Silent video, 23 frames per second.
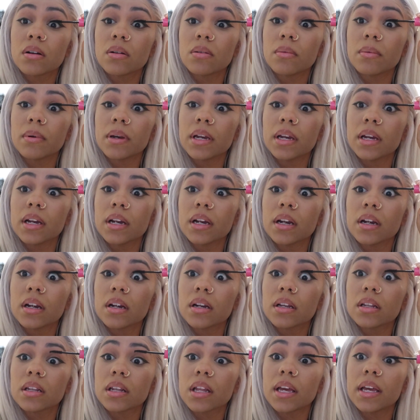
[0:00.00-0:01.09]

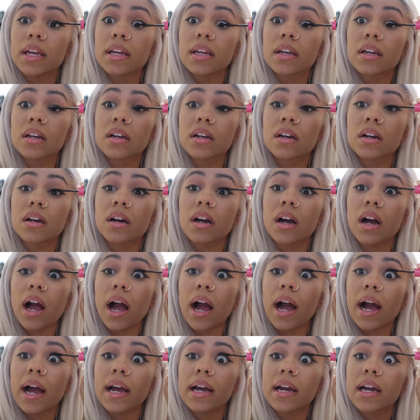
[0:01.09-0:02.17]
where like
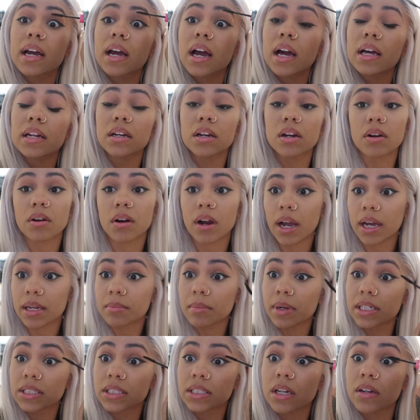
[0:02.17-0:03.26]
I kind of cried
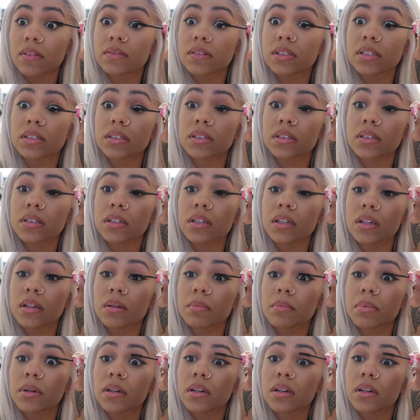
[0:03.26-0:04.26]
myself to sleep.